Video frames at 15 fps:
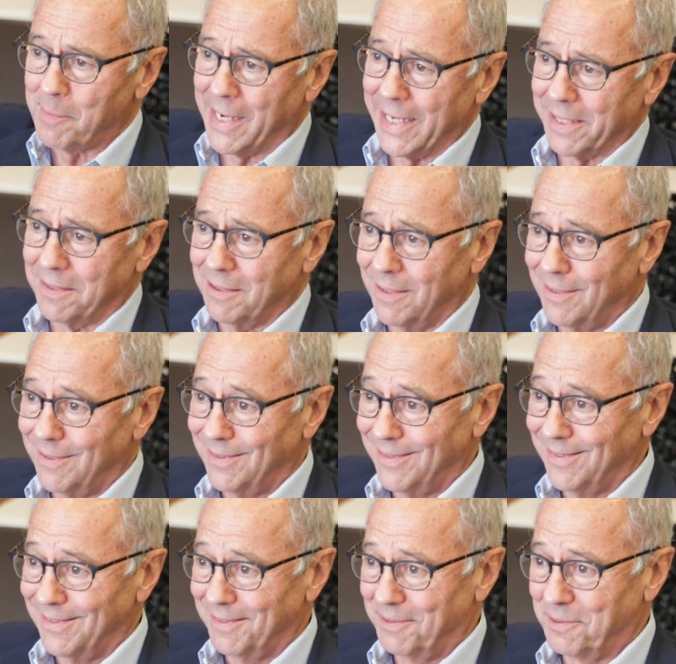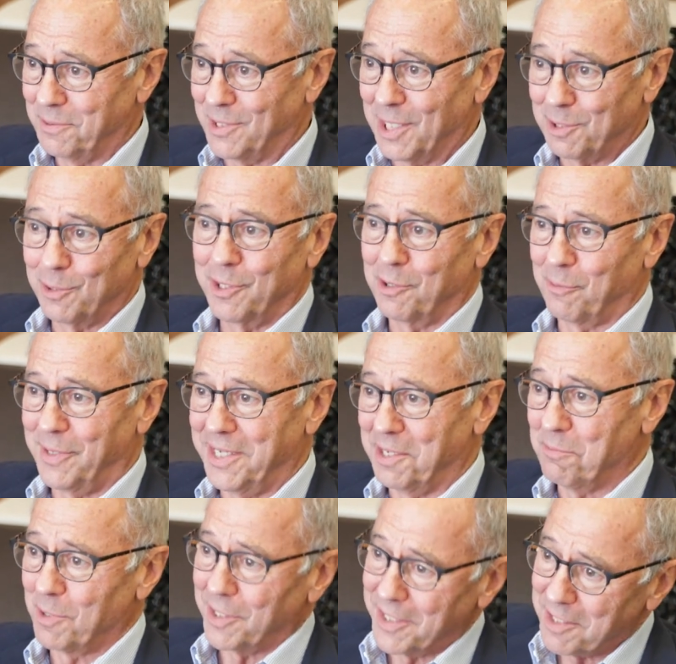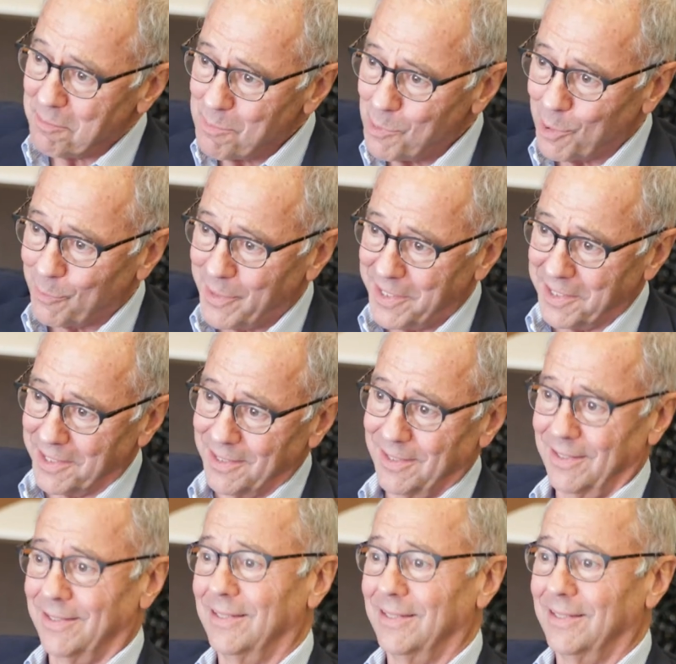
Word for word: math. They're not learning reading. We're going to give them more reading.